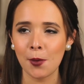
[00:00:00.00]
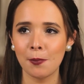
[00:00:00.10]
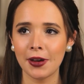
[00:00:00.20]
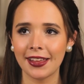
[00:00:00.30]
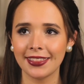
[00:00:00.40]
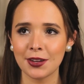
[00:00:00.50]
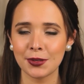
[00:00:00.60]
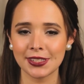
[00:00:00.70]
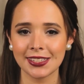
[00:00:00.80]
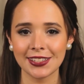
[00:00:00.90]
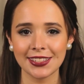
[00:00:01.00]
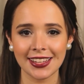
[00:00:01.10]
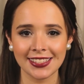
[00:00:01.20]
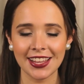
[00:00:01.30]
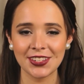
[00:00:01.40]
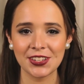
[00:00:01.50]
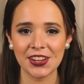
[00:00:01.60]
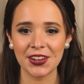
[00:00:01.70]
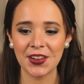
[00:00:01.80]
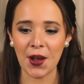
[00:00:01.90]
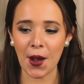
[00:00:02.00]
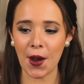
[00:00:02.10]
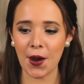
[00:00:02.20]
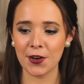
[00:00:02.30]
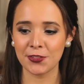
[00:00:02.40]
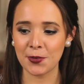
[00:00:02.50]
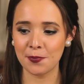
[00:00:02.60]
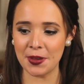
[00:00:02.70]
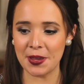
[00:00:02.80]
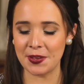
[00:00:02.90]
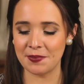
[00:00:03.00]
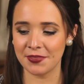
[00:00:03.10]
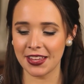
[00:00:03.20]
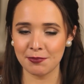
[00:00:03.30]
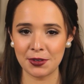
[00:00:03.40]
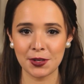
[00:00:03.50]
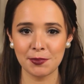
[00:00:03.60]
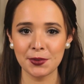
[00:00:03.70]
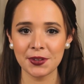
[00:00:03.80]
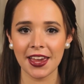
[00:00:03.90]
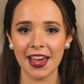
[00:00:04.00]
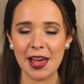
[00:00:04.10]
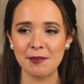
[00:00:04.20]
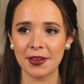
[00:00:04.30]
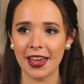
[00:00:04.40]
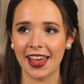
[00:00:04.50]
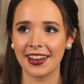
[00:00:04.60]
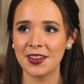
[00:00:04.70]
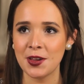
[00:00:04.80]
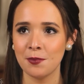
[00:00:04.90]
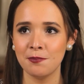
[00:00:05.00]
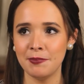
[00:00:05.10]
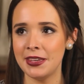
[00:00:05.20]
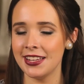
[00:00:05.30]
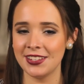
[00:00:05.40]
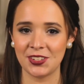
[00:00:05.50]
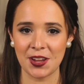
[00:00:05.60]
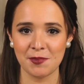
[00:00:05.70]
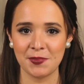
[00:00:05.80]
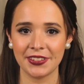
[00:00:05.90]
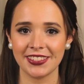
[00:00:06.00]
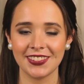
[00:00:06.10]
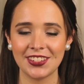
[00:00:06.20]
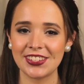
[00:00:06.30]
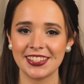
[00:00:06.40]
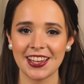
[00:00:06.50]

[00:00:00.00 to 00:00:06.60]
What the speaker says: but there was still that tension of being in Beauty Bootcamp, and meeting Jim was just